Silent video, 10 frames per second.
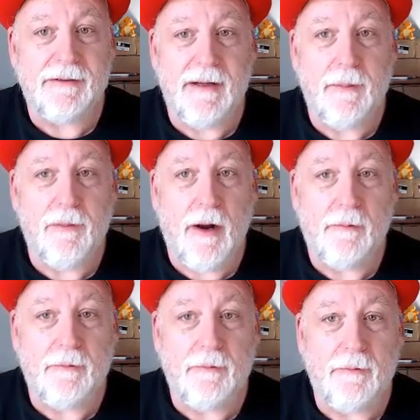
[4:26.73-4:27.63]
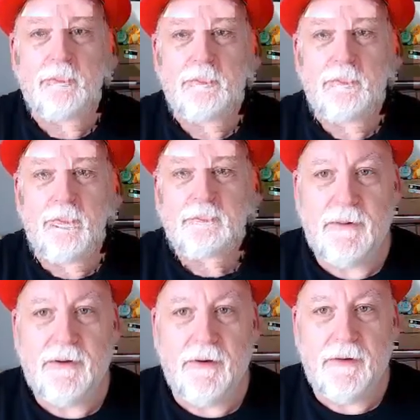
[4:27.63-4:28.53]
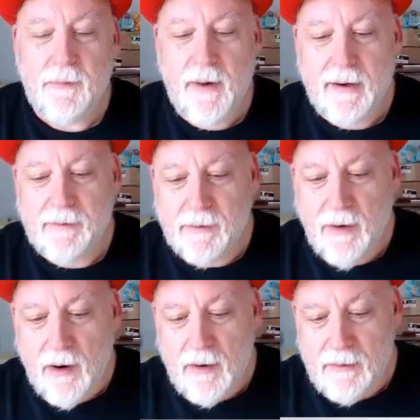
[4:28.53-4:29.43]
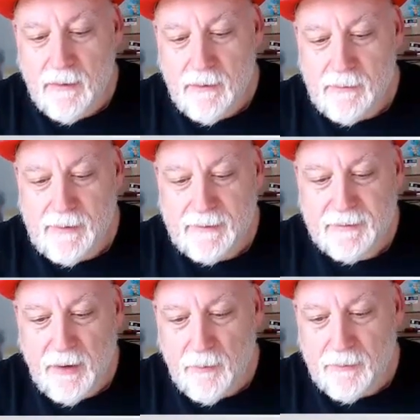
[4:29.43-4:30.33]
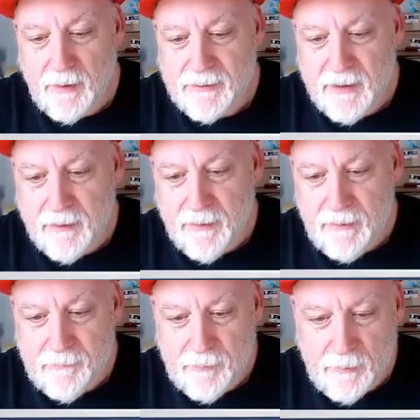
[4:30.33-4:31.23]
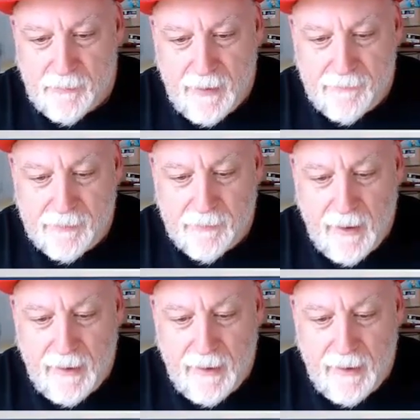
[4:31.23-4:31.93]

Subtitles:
any problems there. As we turn to the back of the card, let's start with our centering from left to right. I